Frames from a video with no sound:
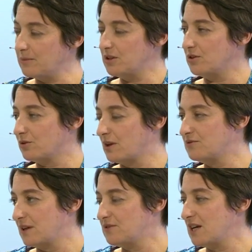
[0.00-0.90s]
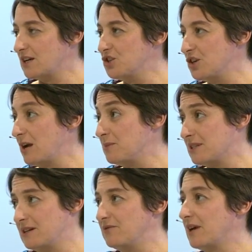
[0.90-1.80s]
I mean, you know, they've, they've taken GM as
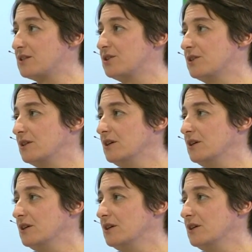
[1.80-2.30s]
an investor.